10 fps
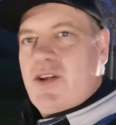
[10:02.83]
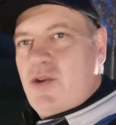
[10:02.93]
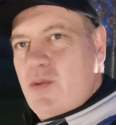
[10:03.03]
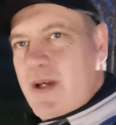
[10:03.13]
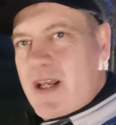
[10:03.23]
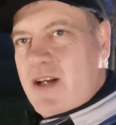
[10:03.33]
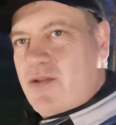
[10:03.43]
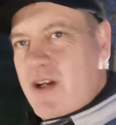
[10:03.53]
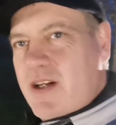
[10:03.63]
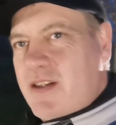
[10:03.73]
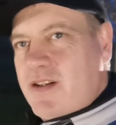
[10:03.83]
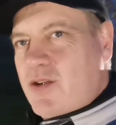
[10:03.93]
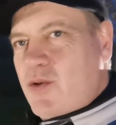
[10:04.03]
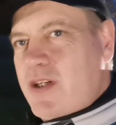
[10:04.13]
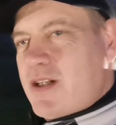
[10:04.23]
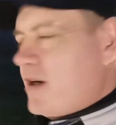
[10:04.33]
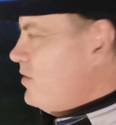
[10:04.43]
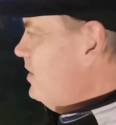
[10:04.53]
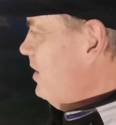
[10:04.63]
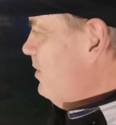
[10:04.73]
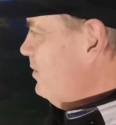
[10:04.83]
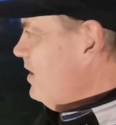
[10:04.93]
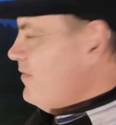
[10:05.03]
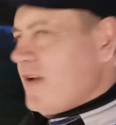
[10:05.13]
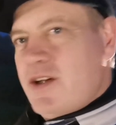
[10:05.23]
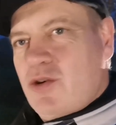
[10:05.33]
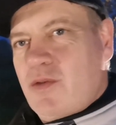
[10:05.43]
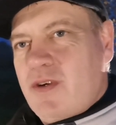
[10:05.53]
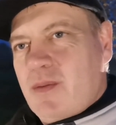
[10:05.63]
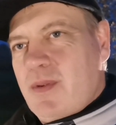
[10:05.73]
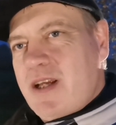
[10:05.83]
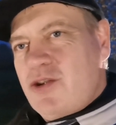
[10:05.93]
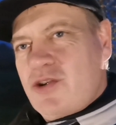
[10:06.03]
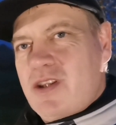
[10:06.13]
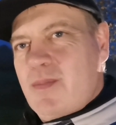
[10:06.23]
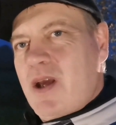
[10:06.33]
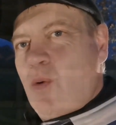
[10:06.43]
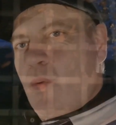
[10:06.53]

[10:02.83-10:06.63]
there's so many interesting stories around here, but I'm going to finish off here. This used to be